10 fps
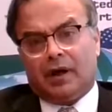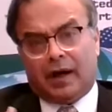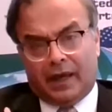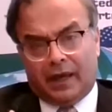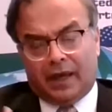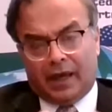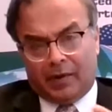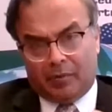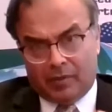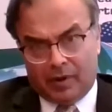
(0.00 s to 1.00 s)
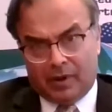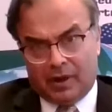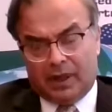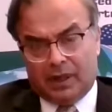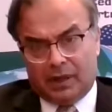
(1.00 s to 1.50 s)
I am
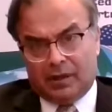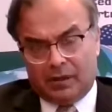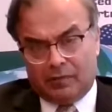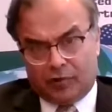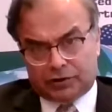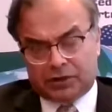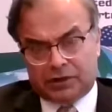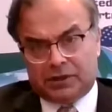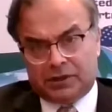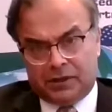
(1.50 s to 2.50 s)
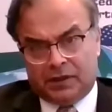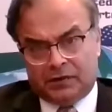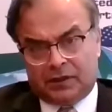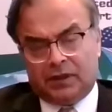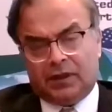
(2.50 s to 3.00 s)
in Washington,
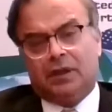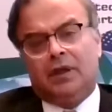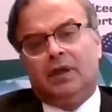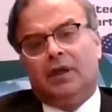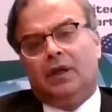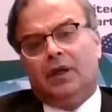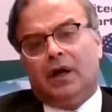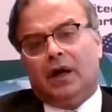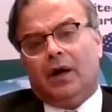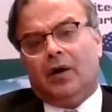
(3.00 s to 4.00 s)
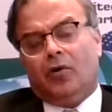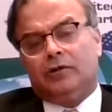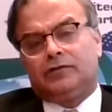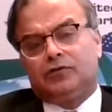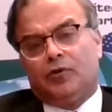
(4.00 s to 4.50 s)
D.C.,
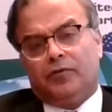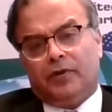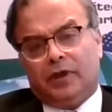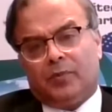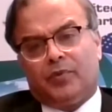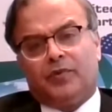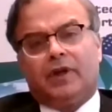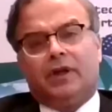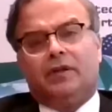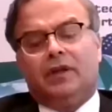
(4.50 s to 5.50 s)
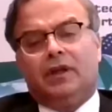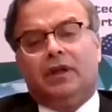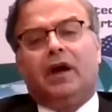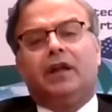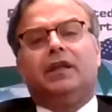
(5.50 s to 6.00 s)
also we represent the
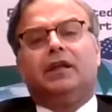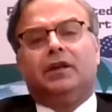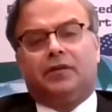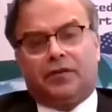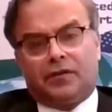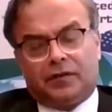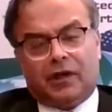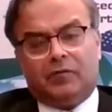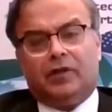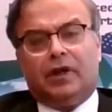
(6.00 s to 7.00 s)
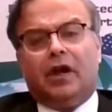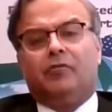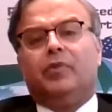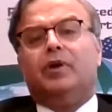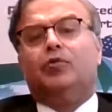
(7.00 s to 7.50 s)
Iranian interests, and we
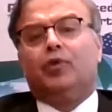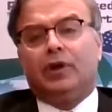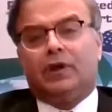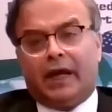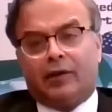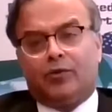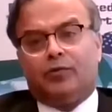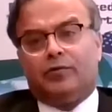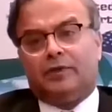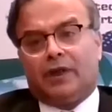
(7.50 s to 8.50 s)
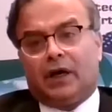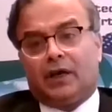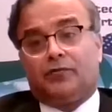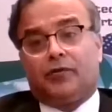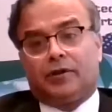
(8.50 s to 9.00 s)
have been doing that over the
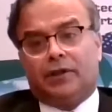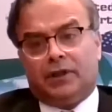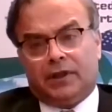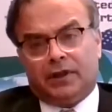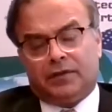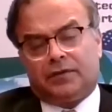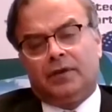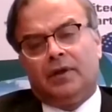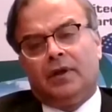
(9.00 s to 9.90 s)
last 40 years.